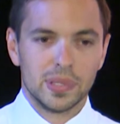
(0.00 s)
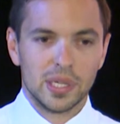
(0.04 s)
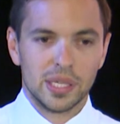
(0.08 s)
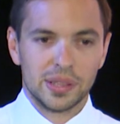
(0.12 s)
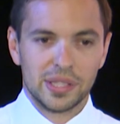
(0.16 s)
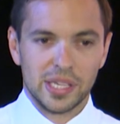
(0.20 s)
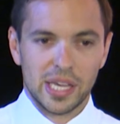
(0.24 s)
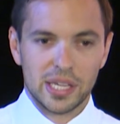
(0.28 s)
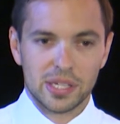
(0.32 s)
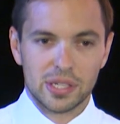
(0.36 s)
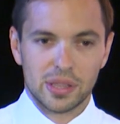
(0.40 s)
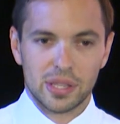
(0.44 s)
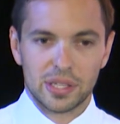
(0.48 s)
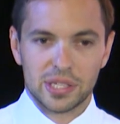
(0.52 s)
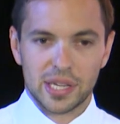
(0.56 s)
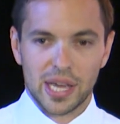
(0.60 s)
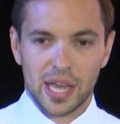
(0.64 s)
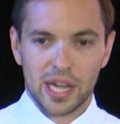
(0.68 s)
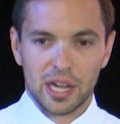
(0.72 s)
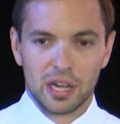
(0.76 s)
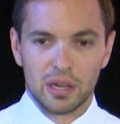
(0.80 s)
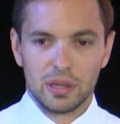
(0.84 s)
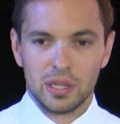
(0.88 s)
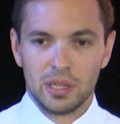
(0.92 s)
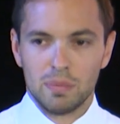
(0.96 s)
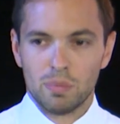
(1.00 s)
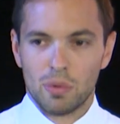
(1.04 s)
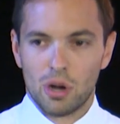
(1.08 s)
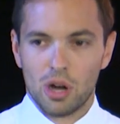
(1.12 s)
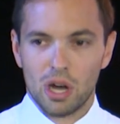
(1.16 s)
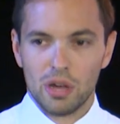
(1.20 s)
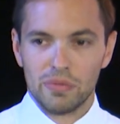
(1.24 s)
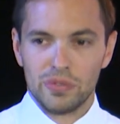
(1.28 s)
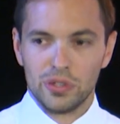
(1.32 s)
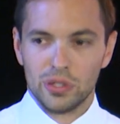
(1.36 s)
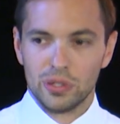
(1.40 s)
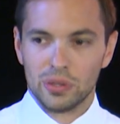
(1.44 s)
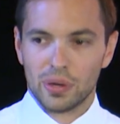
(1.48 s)
At the end of the day, in
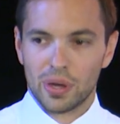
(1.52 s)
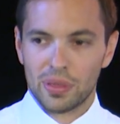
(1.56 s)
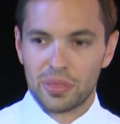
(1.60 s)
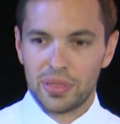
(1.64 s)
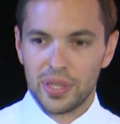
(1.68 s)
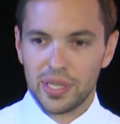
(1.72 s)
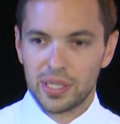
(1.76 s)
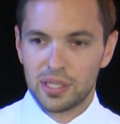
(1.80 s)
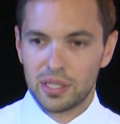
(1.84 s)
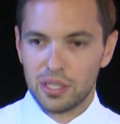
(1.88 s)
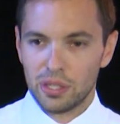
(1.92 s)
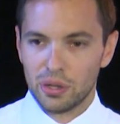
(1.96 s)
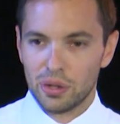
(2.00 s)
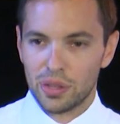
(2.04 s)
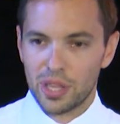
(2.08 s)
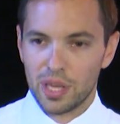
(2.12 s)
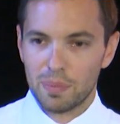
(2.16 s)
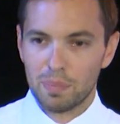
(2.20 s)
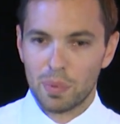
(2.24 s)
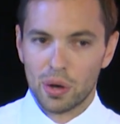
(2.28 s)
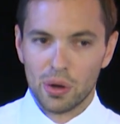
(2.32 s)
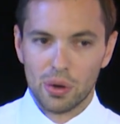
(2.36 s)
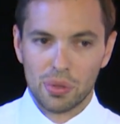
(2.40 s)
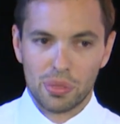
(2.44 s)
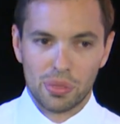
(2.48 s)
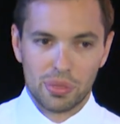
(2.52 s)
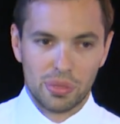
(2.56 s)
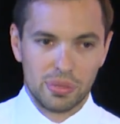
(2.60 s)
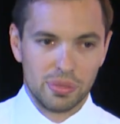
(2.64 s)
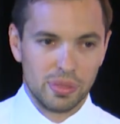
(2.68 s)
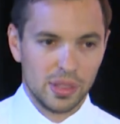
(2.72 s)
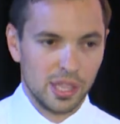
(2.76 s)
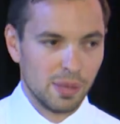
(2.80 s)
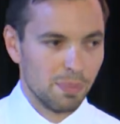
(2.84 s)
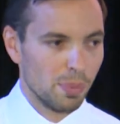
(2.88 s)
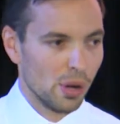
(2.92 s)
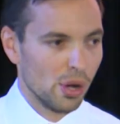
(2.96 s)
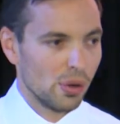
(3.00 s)
my view, I think they're
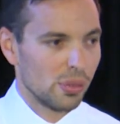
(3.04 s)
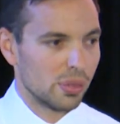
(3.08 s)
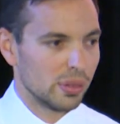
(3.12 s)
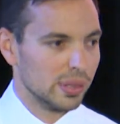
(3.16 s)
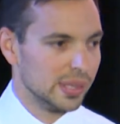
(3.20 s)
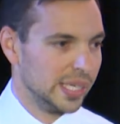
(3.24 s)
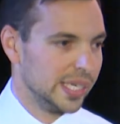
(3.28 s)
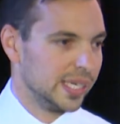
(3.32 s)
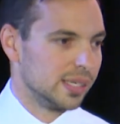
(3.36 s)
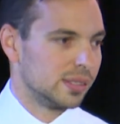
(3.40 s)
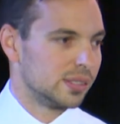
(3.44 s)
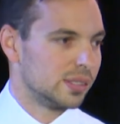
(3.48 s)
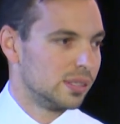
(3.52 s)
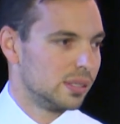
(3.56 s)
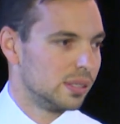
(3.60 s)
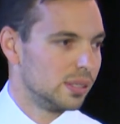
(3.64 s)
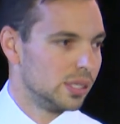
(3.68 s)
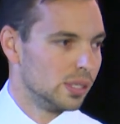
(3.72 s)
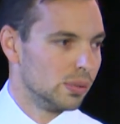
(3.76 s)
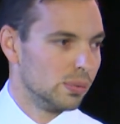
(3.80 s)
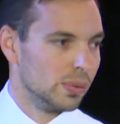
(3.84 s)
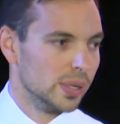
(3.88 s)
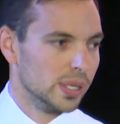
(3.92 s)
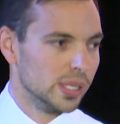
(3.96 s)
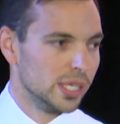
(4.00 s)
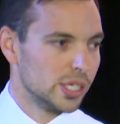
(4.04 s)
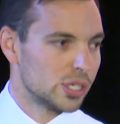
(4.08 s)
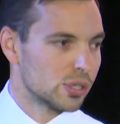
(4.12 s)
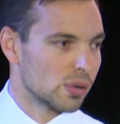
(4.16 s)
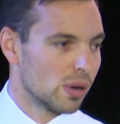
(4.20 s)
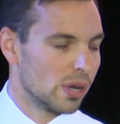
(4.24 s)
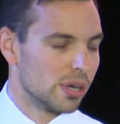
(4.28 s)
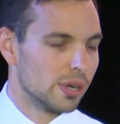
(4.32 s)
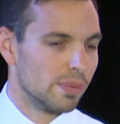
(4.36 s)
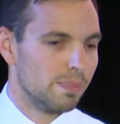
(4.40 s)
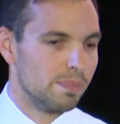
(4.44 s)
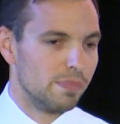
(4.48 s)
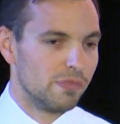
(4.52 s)
both linked. You're really
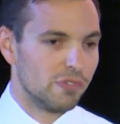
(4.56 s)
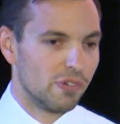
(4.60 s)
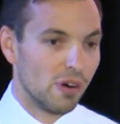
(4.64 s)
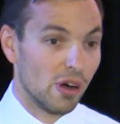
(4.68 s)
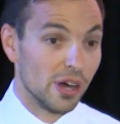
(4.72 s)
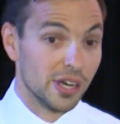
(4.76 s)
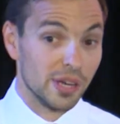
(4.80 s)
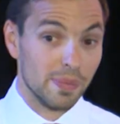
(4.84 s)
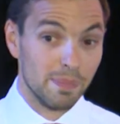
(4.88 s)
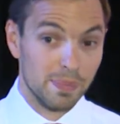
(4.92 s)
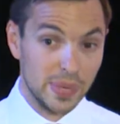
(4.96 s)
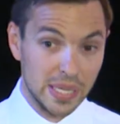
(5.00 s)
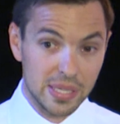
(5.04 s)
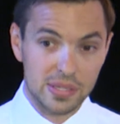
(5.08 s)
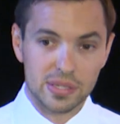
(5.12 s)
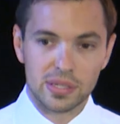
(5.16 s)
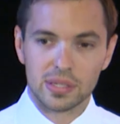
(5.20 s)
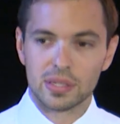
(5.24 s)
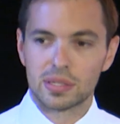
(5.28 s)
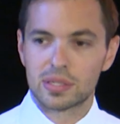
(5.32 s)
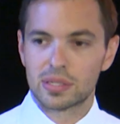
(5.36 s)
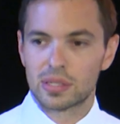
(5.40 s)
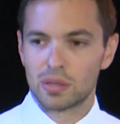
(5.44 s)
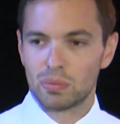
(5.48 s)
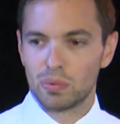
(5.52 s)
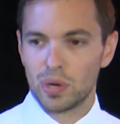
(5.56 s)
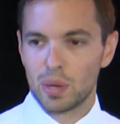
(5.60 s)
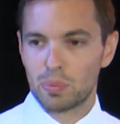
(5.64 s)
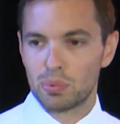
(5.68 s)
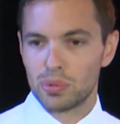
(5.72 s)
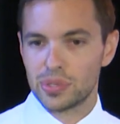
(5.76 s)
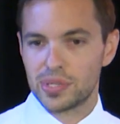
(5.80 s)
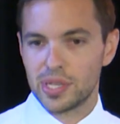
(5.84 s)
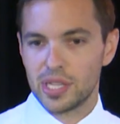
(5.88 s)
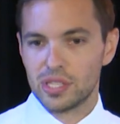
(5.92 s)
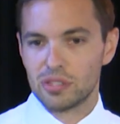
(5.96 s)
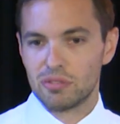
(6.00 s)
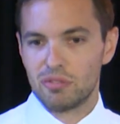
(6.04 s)
trying to find a business that
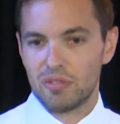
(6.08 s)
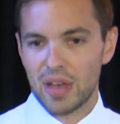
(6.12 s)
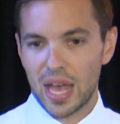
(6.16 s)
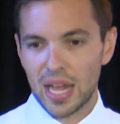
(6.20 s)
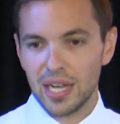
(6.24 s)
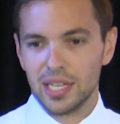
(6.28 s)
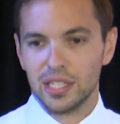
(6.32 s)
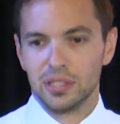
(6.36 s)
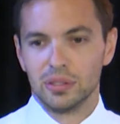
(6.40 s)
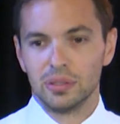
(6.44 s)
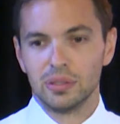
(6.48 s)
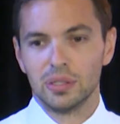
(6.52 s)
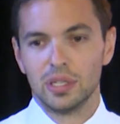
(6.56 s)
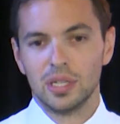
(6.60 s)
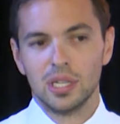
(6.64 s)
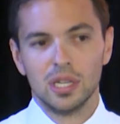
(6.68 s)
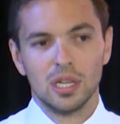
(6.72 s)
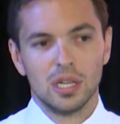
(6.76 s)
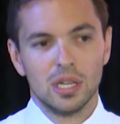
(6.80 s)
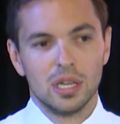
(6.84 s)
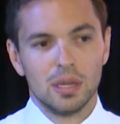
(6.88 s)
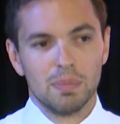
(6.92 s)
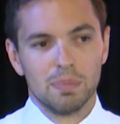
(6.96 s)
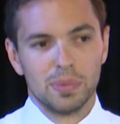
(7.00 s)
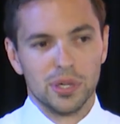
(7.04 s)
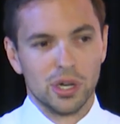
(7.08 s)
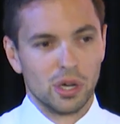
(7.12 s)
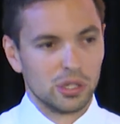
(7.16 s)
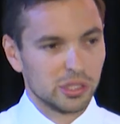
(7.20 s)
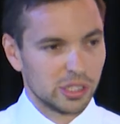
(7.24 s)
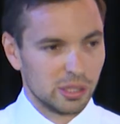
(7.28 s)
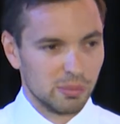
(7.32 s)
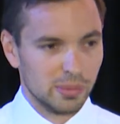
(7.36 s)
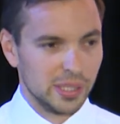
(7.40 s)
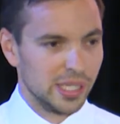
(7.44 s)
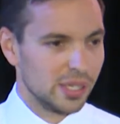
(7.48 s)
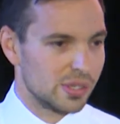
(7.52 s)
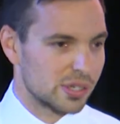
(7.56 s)
represents value, but
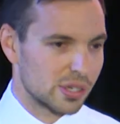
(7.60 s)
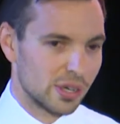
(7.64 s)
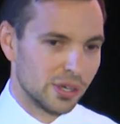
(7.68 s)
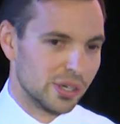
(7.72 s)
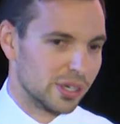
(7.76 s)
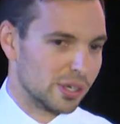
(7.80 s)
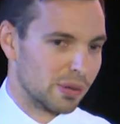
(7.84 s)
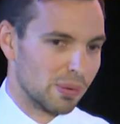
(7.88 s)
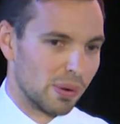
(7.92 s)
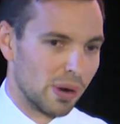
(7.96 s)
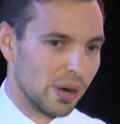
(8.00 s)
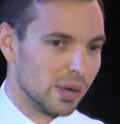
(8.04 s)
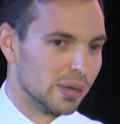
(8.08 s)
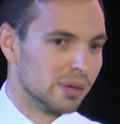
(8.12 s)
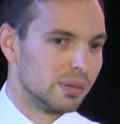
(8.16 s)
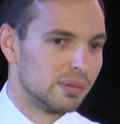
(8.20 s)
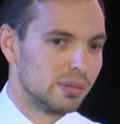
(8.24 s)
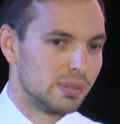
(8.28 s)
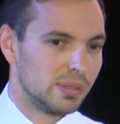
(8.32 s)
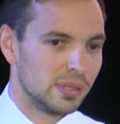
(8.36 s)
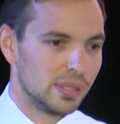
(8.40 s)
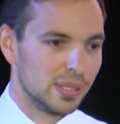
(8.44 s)
ultimately it's got to grow.